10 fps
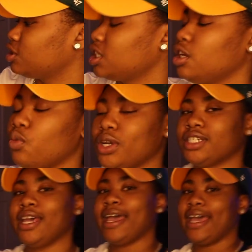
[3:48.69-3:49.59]
you're seeing which
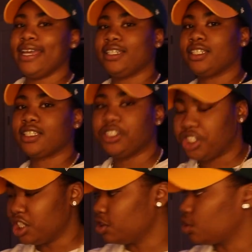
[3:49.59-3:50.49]
ages and
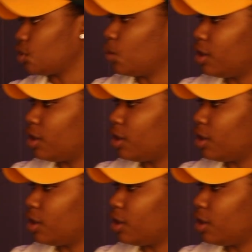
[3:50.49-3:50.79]
genders are